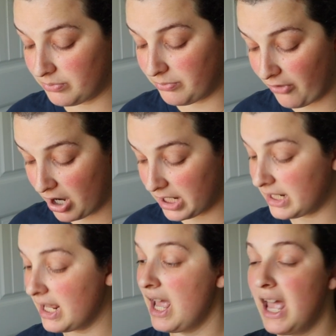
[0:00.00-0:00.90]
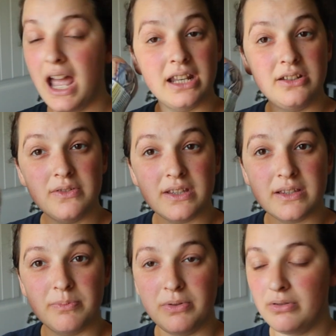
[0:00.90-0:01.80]
frog it and use
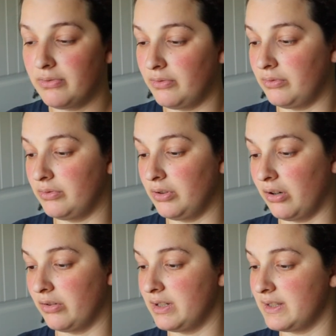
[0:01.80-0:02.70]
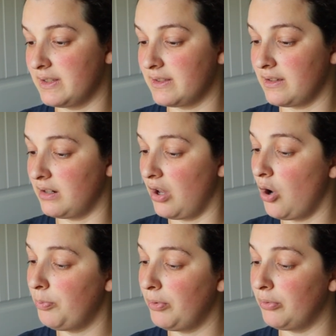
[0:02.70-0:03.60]
this beautiful yarn. This is an
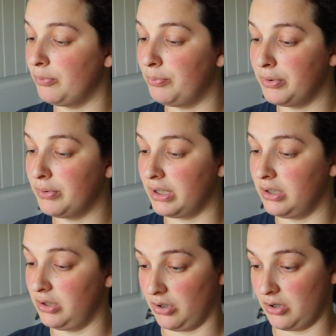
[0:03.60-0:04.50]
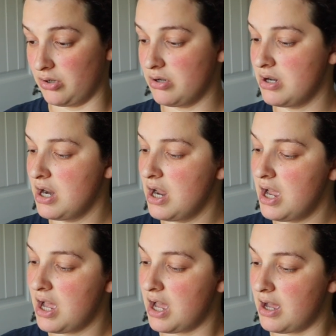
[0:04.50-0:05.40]
Opal Beauty yarn,
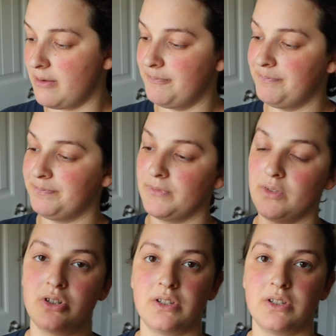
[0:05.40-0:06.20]
which